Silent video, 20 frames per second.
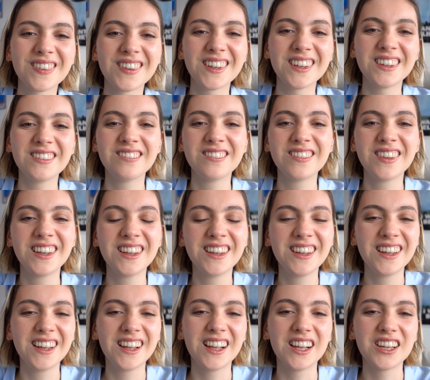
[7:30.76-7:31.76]
Okay.
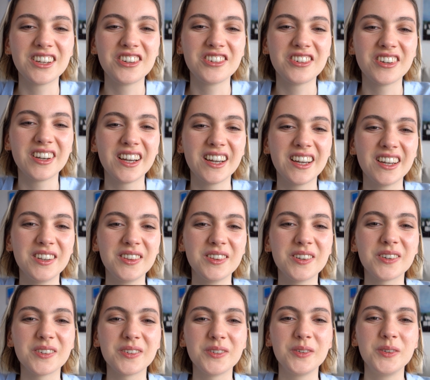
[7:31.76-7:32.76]
I'll try
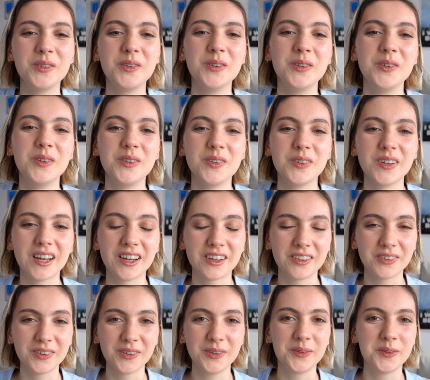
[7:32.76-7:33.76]
not to
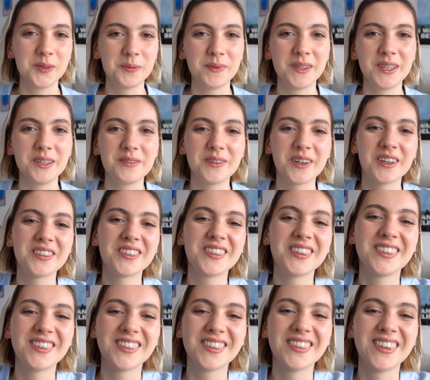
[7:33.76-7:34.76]
ask you too many
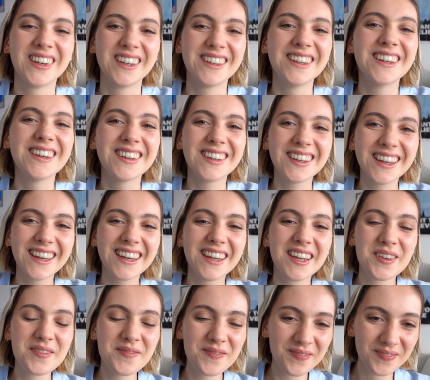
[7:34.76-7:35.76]
questions right now.
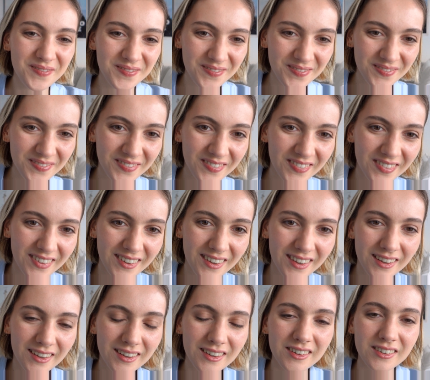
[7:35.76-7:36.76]

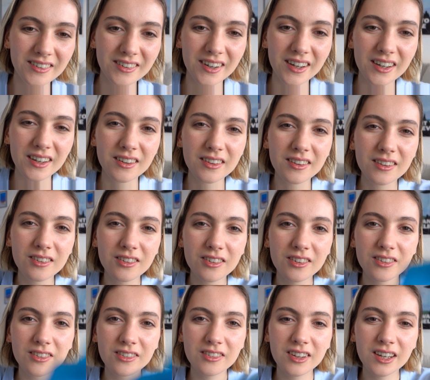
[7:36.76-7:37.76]
Okay. Alright,
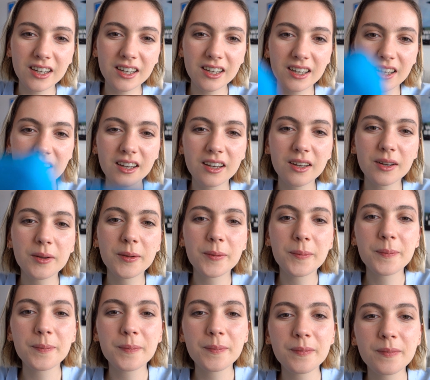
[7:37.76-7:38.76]
just
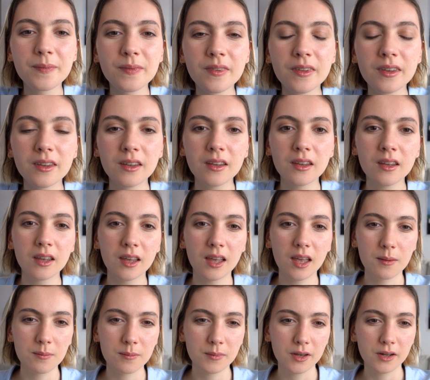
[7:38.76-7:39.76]
checking.
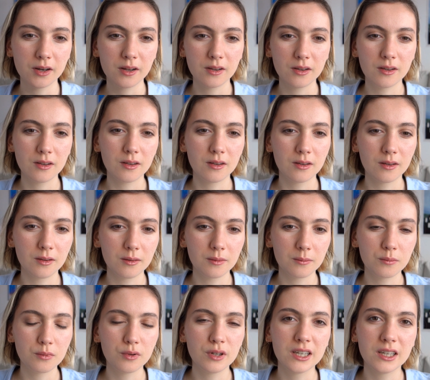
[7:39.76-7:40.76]
I'm gonna
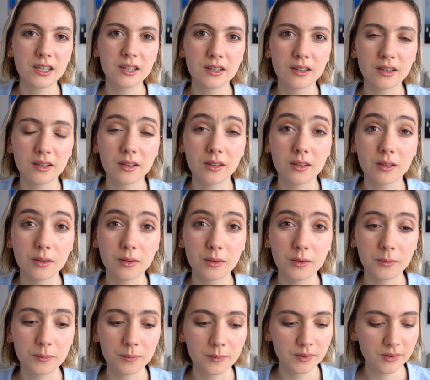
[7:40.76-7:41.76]
bring
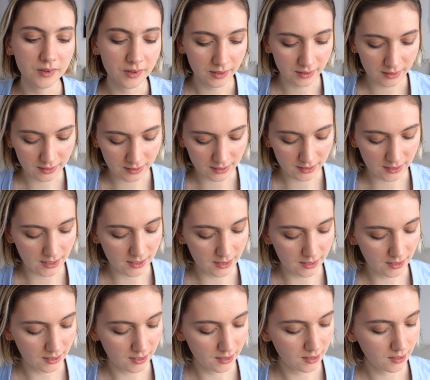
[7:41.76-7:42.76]
a tiny
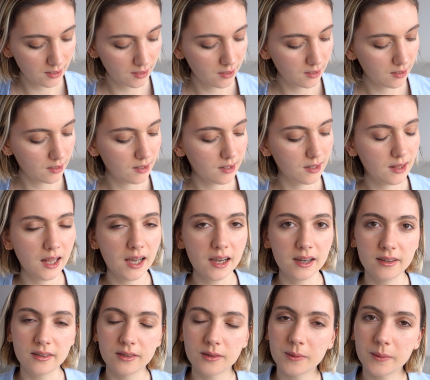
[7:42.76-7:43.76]

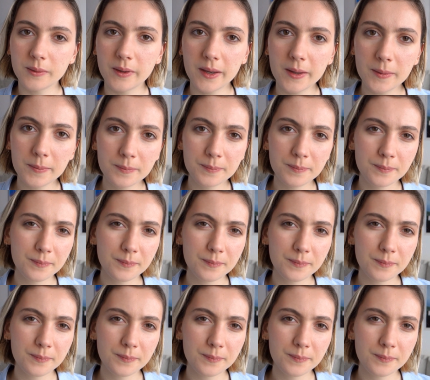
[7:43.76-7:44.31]
light, okay?